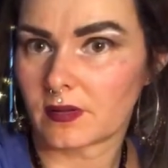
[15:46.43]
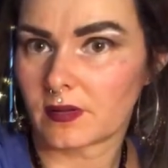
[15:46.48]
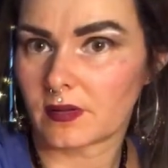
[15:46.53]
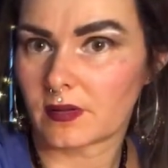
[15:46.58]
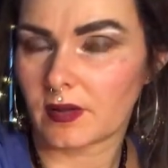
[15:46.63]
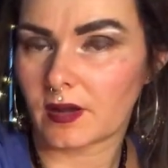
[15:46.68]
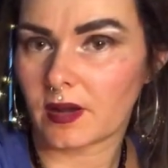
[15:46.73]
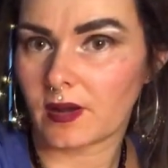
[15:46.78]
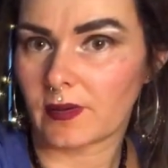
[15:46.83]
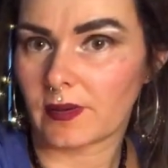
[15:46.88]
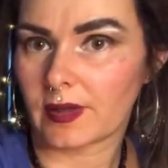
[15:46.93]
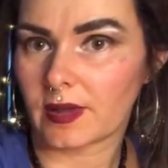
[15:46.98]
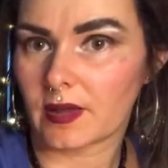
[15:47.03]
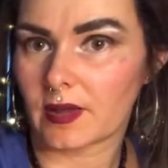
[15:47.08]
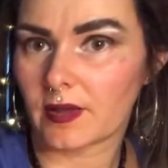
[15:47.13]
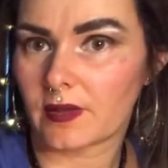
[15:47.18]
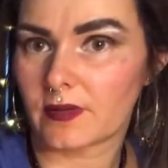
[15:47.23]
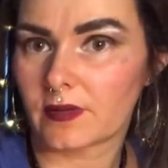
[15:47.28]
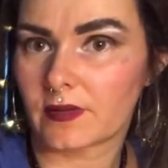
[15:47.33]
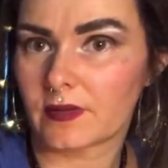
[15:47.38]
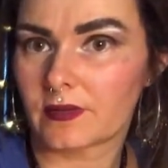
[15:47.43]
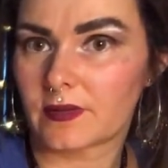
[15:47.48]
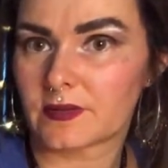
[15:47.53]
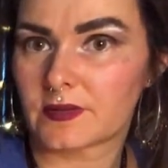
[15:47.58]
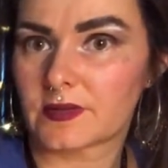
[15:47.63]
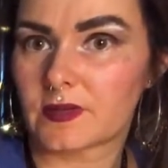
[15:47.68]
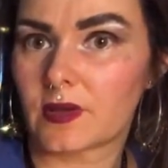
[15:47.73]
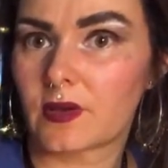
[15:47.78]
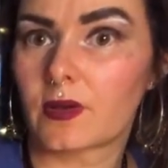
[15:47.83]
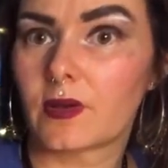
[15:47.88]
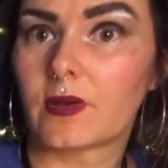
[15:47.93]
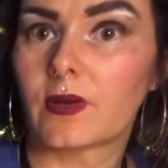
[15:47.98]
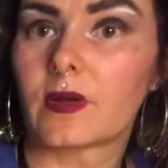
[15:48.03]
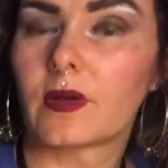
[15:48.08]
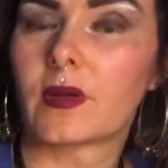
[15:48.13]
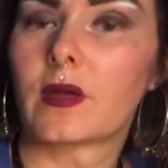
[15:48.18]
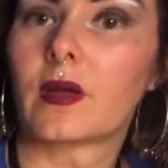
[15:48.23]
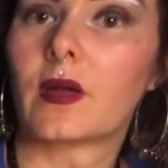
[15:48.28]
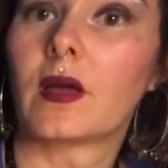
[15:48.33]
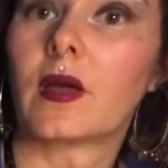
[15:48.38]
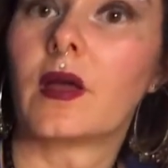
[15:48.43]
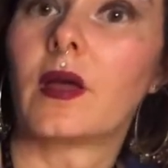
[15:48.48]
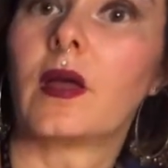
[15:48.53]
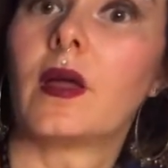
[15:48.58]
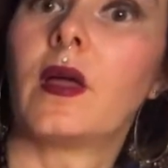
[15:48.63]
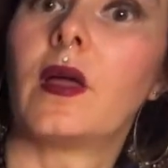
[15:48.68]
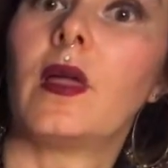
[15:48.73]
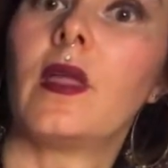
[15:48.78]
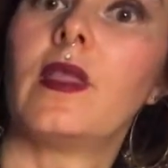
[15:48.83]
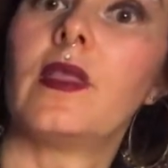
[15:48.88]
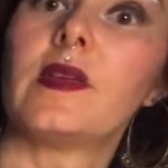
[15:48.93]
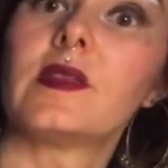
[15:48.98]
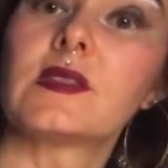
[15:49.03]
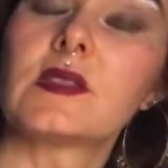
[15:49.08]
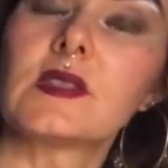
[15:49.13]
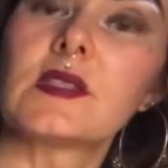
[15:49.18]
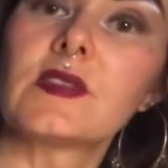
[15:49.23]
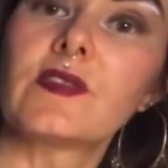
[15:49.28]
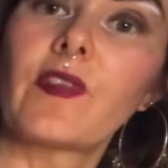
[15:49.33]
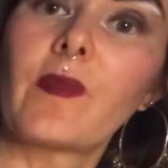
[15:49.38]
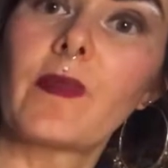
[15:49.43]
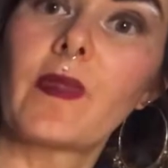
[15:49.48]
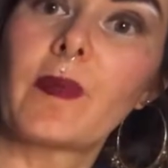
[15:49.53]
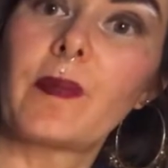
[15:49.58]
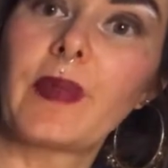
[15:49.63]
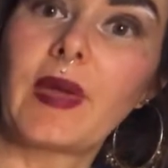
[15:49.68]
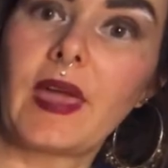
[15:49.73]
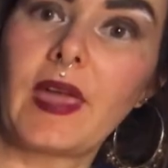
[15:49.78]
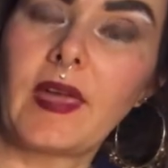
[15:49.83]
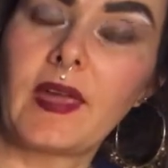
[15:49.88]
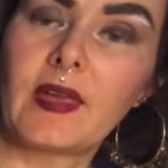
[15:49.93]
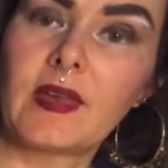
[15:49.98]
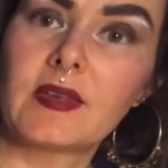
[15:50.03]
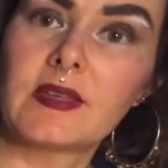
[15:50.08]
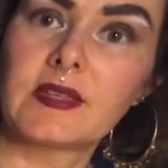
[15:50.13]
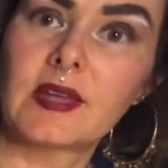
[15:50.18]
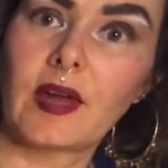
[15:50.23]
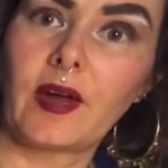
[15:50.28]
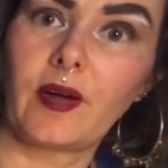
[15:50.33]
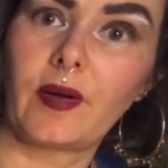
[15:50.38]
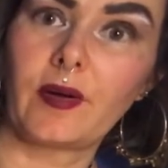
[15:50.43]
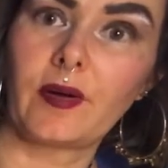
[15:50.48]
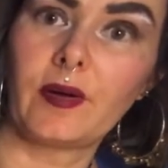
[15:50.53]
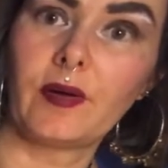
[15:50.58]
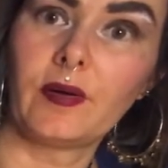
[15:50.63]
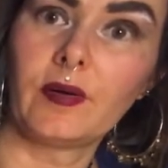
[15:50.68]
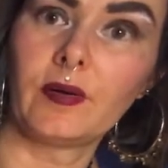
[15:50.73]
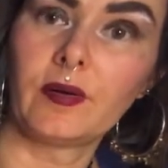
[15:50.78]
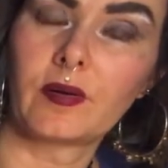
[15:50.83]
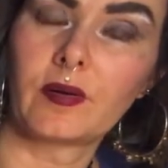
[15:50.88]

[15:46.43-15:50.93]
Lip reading: There we go. So this is from the Pagan Tarot.